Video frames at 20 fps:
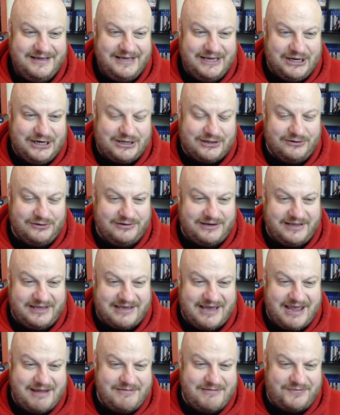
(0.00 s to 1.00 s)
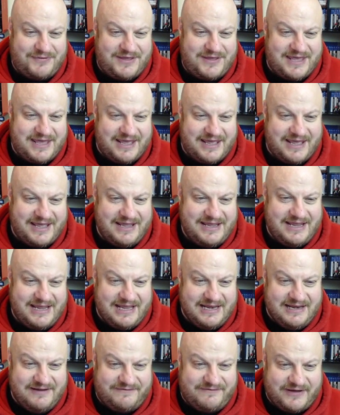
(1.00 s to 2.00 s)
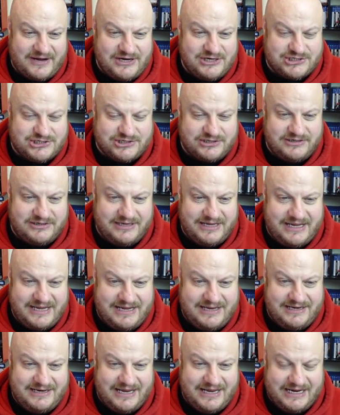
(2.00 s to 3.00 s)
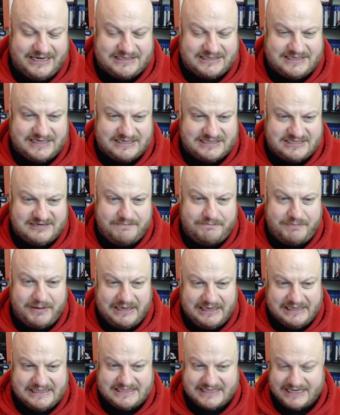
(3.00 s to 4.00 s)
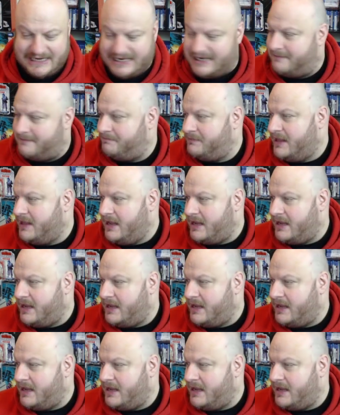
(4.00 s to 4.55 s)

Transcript: including Game of the Year, Innovation in Accessibility.